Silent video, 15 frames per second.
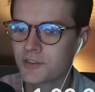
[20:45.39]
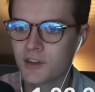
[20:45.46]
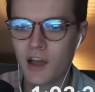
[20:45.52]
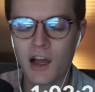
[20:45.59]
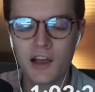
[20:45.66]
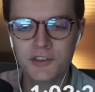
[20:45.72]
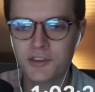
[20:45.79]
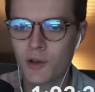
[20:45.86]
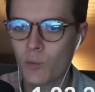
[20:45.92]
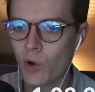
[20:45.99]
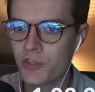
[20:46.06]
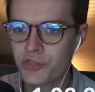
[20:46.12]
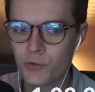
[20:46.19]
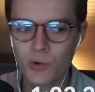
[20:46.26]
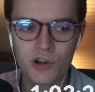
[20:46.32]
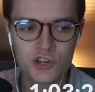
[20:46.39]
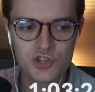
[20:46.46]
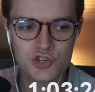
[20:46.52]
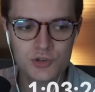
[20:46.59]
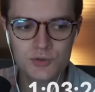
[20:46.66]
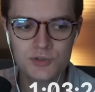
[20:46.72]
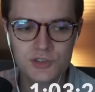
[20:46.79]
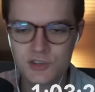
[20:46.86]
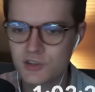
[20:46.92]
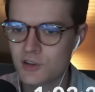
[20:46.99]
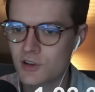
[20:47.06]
Guys, I want the running shoes